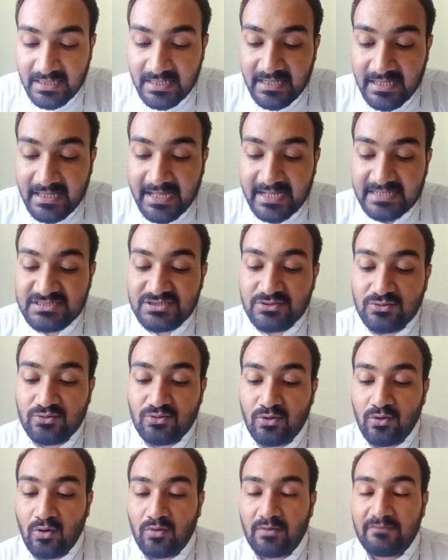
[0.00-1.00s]
As you
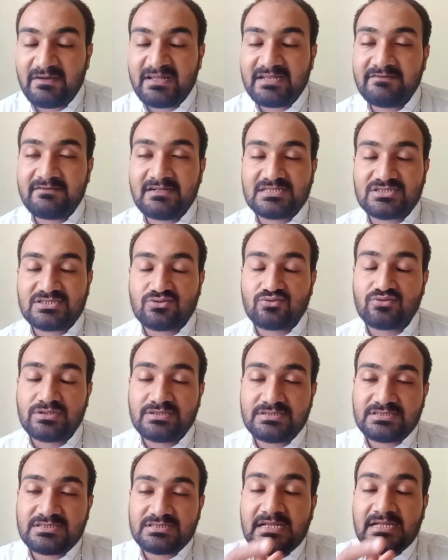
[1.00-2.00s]
know very well,
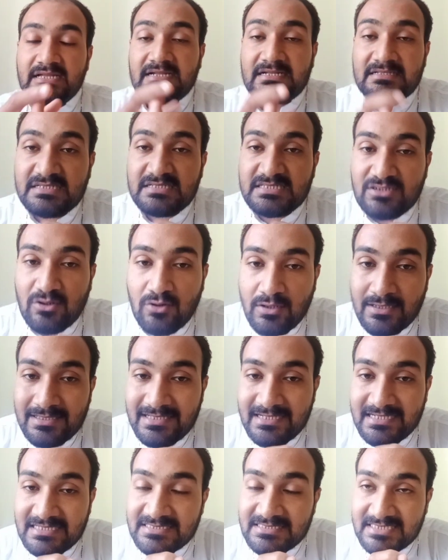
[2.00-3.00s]
students, all
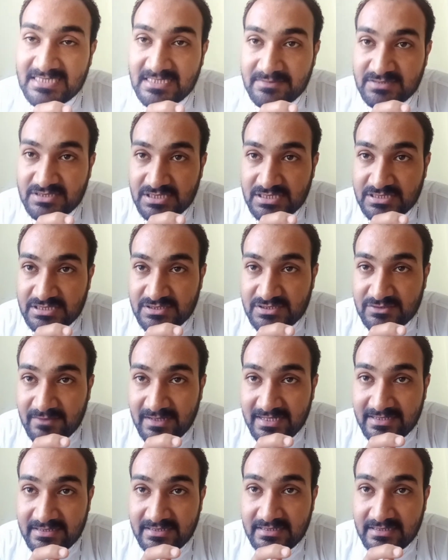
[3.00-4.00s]
the inscriptions
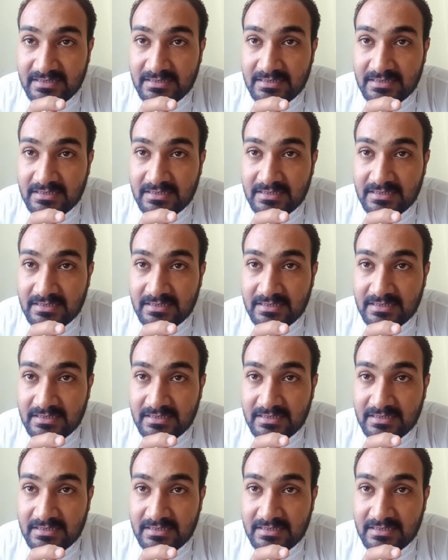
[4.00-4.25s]
were